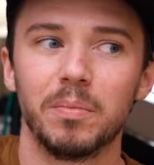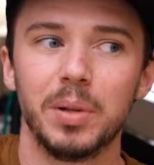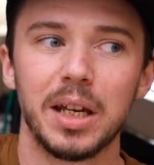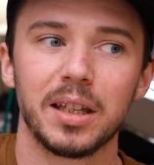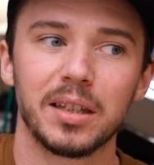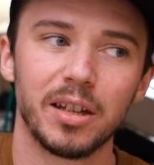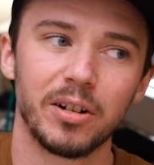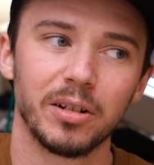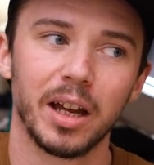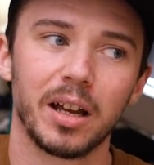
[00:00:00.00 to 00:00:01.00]
be
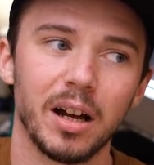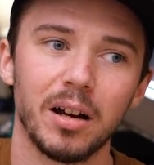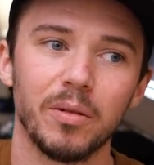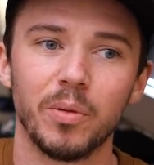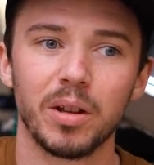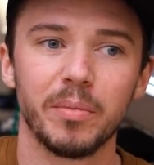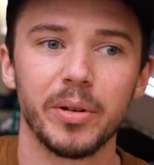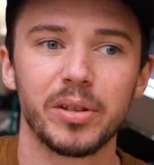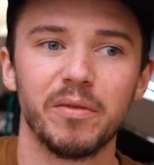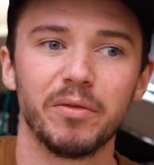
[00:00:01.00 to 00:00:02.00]
considered like one of the
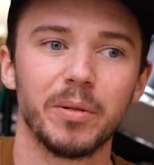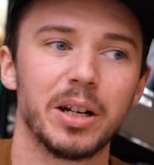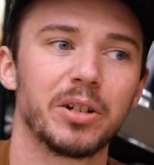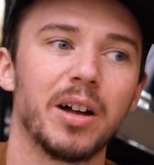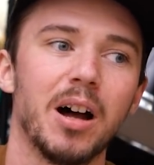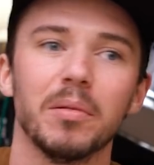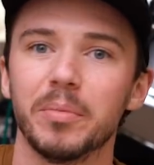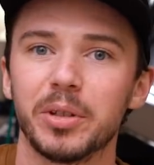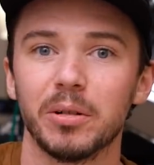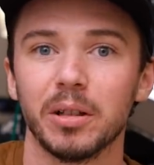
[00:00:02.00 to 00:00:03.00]
most influential
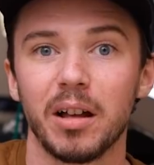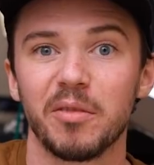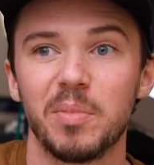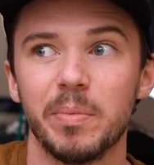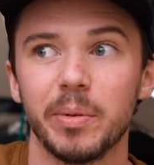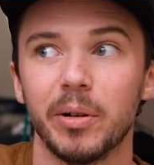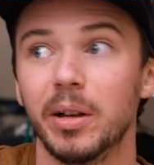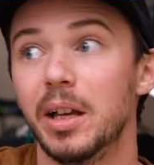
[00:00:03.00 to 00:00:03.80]
albums to a lot of people.